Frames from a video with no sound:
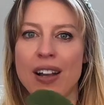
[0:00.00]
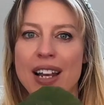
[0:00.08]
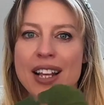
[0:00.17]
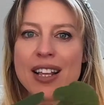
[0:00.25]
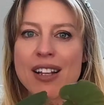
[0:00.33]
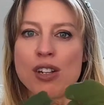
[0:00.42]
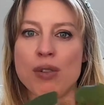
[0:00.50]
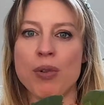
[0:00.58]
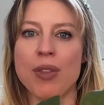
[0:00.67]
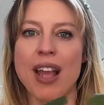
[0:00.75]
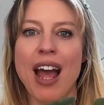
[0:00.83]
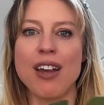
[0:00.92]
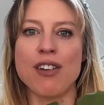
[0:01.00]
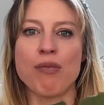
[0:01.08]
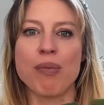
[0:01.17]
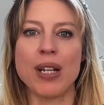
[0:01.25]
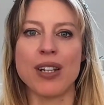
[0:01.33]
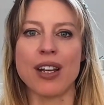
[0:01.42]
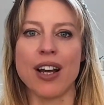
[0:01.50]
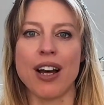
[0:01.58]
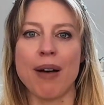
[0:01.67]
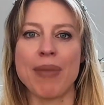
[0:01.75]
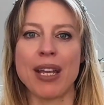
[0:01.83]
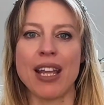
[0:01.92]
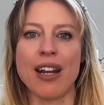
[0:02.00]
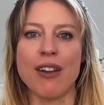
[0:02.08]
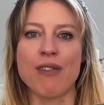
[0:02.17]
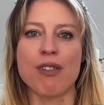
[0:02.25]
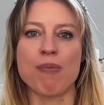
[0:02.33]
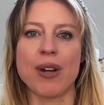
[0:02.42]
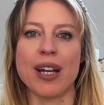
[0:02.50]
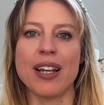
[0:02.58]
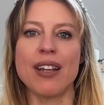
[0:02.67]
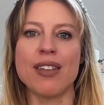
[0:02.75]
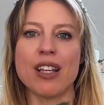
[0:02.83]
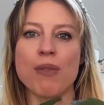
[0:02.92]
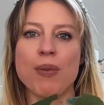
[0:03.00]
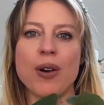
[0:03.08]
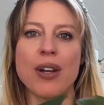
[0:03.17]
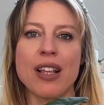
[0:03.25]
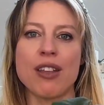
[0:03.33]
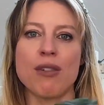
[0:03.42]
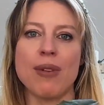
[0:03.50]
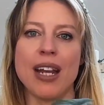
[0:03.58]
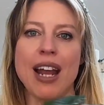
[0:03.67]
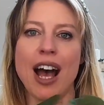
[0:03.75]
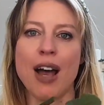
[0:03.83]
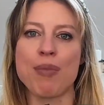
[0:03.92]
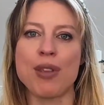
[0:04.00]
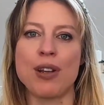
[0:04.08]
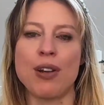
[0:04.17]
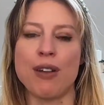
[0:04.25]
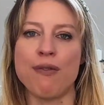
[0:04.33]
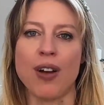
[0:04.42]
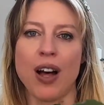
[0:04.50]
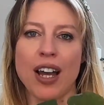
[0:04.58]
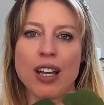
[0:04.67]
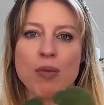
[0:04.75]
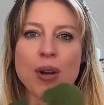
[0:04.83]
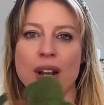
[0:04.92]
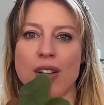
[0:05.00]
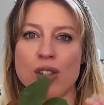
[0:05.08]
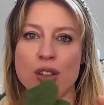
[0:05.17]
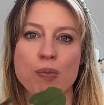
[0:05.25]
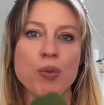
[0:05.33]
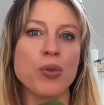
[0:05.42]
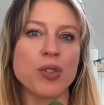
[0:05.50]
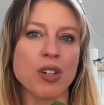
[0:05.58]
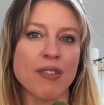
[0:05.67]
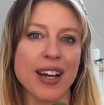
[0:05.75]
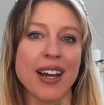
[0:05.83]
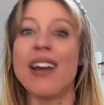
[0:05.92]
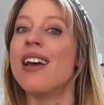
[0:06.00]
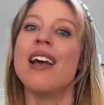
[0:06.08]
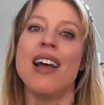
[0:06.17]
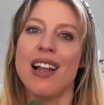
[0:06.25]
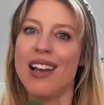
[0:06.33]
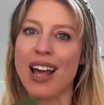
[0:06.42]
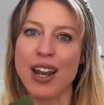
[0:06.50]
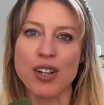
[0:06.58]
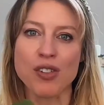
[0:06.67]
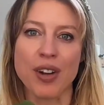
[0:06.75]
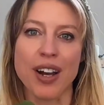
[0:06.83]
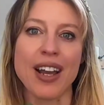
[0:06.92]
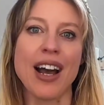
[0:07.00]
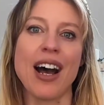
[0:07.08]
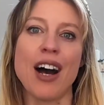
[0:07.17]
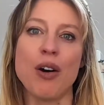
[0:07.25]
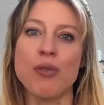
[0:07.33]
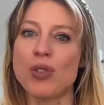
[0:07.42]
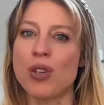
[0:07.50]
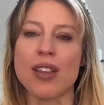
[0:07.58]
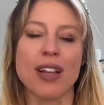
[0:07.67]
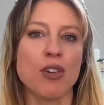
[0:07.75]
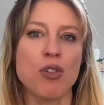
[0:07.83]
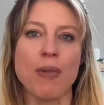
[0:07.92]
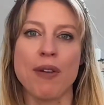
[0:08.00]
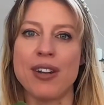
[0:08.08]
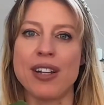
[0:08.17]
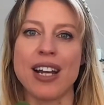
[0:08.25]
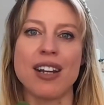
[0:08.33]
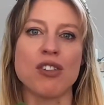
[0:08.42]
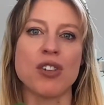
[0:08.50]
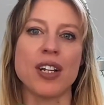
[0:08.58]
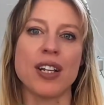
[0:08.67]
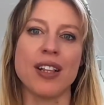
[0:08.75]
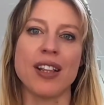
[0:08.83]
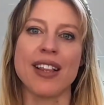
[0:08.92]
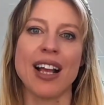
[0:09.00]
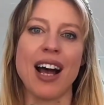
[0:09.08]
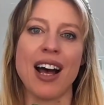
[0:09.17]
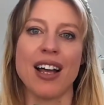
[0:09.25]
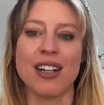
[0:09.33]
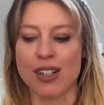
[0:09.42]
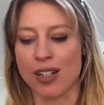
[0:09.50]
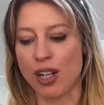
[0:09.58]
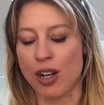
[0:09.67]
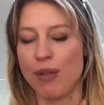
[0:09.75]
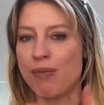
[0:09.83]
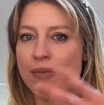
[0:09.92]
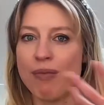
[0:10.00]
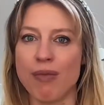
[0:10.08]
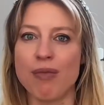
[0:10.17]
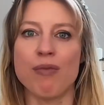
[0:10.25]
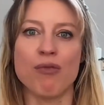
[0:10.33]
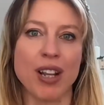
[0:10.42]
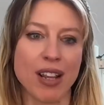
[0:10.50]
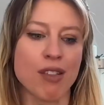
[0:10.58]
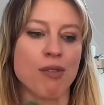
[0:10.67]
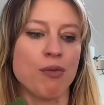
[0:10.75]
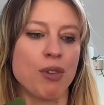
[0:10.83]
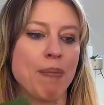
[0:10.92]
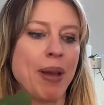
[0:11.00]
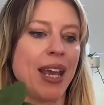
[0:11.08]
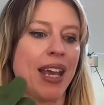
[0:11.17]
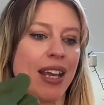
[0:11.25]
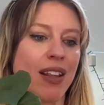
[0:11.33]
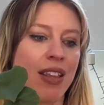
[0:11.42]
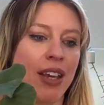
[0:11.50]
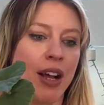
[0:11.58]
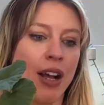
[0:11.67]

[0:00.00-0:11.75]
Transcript: like I said, towards the end of winter and beginning of spring, this one is doing absolutely fine when I just water it, let it dry out, just like all my philodendrons, and, you know, rinse, repeat.